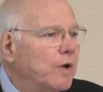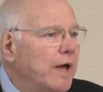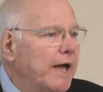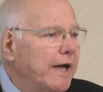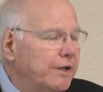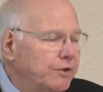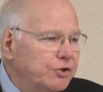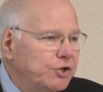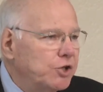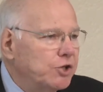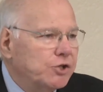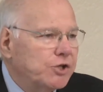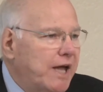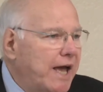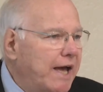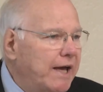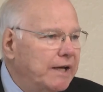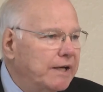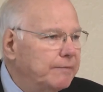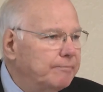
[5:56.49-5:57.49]
and just
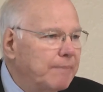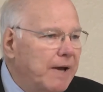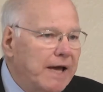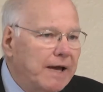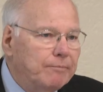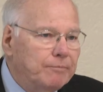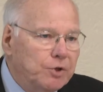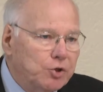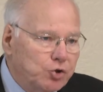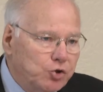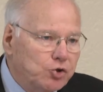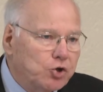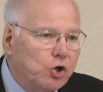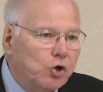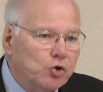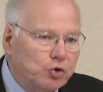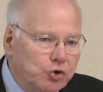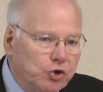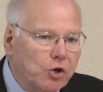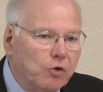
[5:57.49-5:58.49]
added Baptist
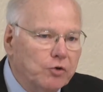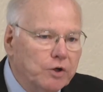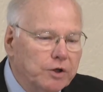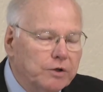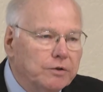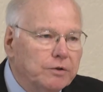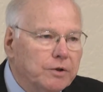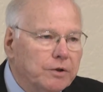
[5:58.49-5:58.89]
Church on it.